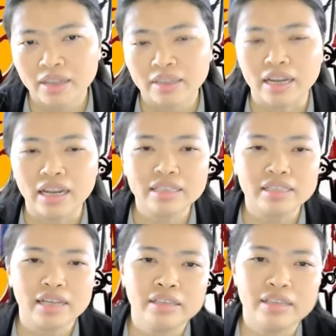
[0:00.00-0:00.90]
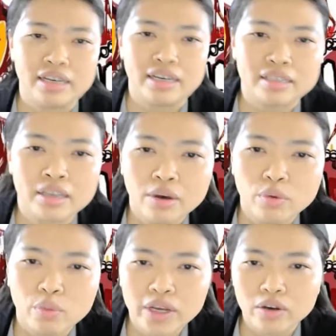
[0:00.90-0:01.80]
The last 10 years,
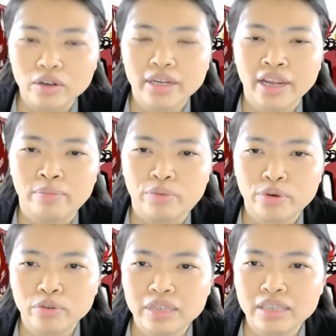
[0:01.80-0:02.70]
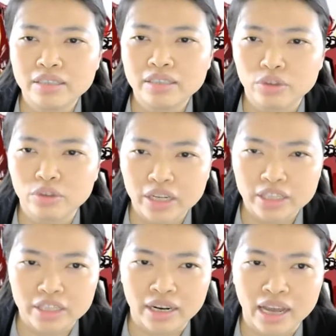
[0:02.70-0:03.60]
we could improve this
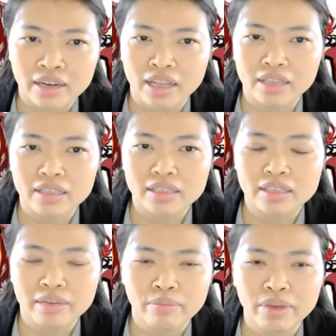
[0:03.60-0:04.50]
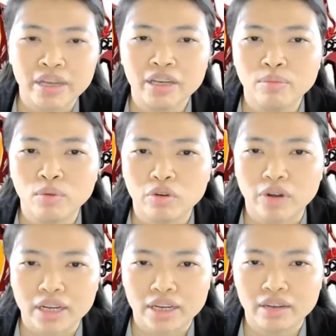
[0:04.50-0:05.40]
situation under the
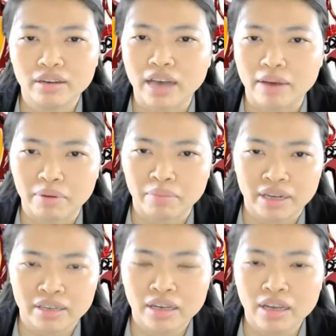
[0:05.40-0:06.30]
semi-democratic government.